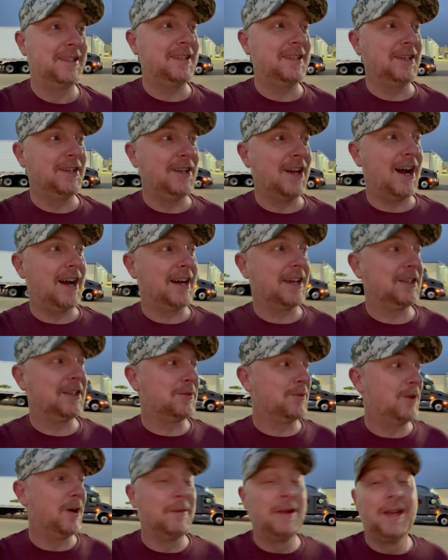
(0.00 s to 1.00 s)
Did not get
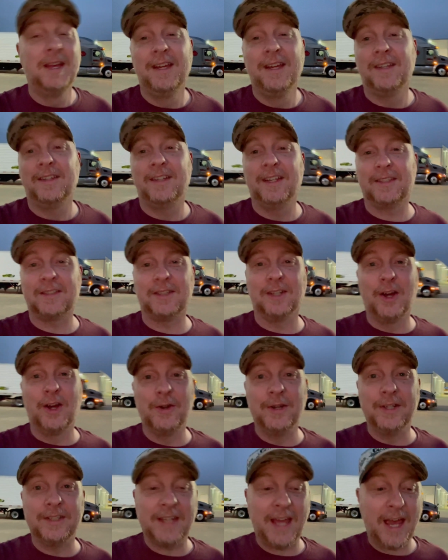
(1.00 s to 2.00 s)
the worm. This
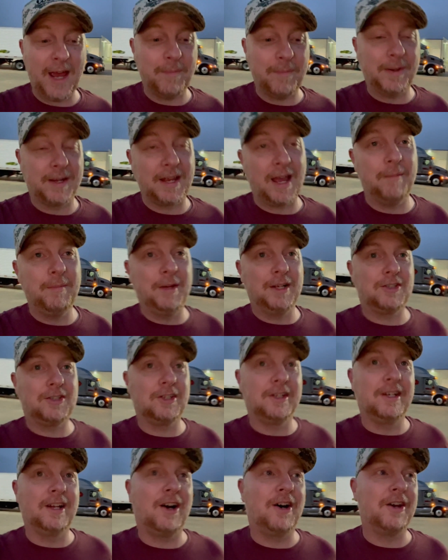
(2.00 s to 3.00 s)
load is epic. I
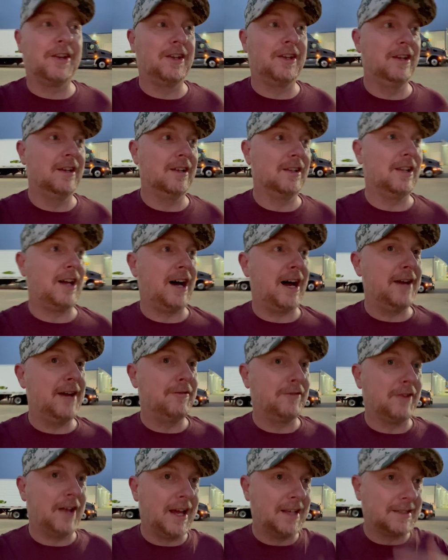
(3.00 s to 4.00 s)
mentioned it on the
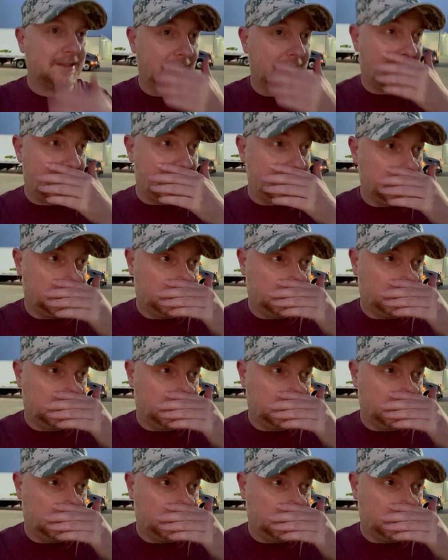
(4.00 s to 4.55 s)
live last night.